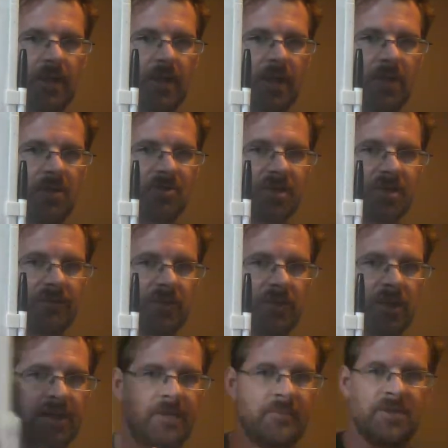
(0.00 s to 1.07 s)
Energy of
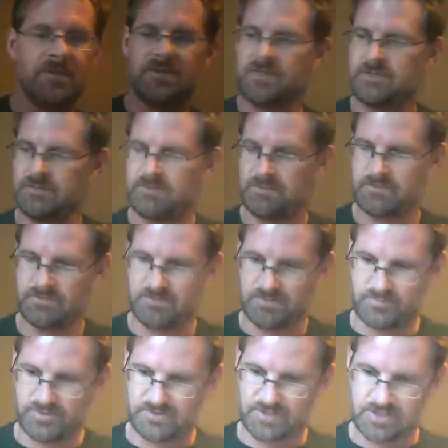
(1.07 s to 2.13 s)
alignments.
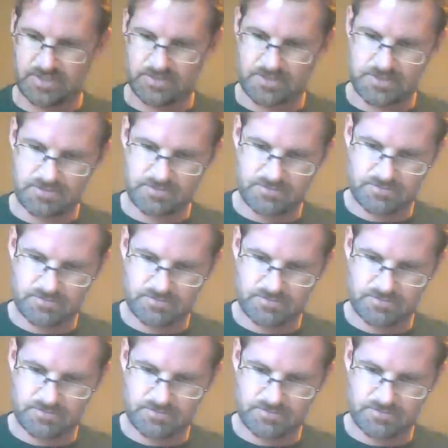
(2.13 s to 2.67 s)
Put that in there.